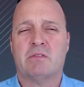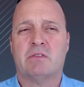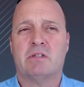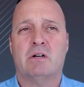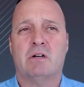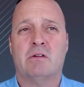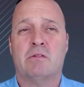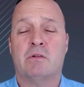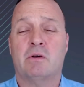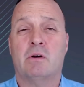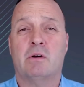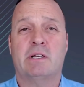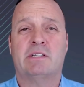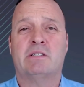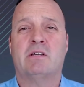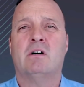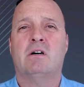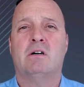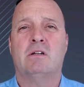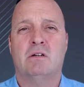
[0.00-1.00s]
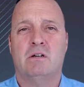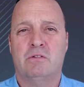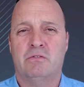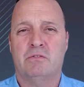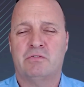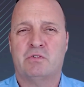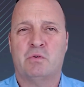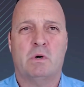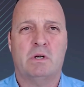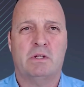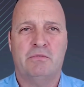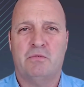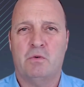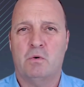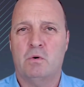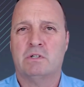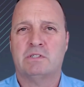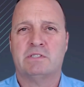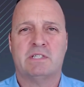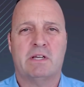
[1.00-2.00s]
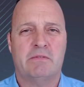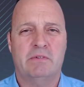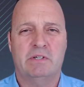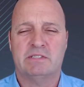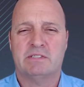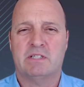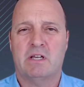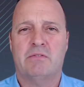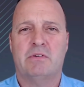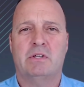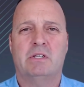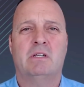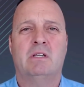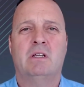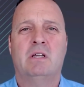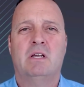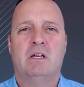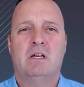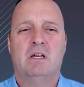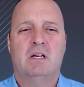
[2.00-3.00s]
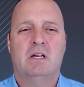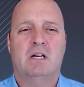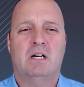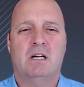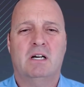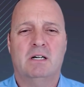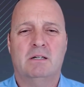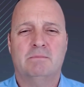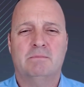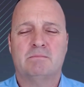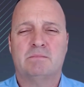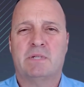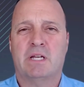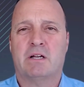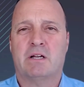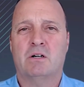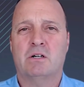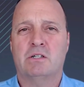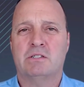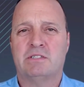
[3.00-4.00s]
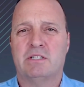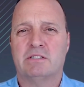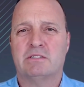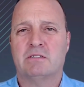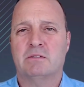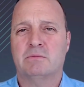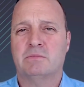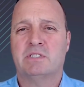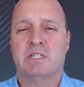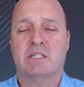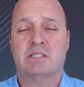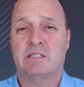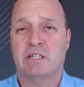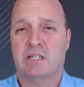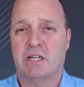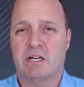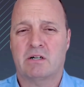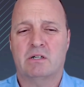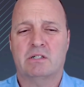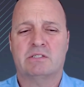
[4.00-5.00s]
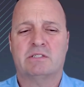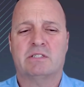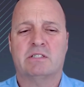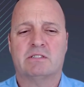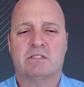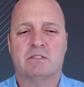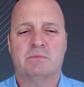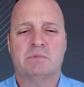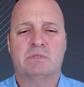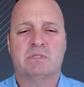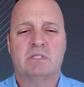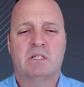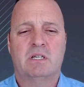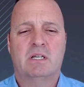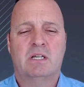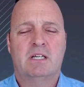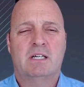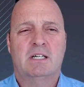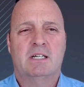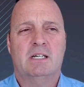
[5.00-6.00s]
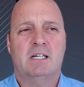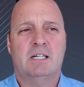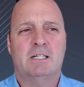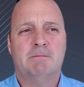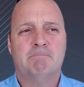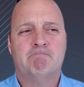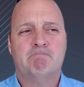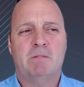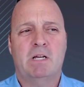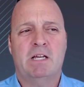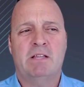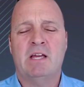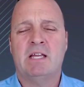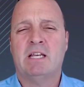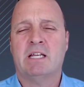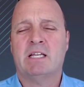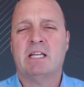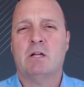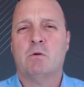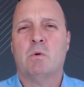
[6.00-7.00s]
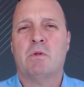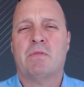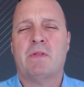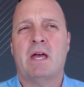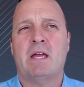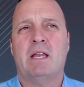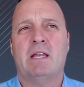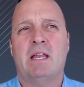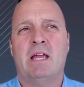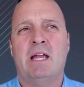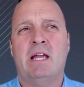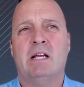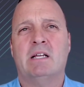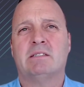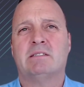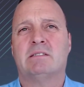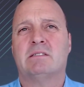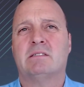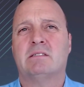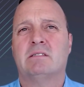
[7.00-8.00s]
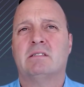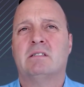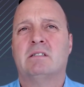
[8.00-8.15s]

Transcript: there. There are a ton of 24, 77, um, gigahertz systems, 60 gigahertz systems. Um, and then again, with that enhanced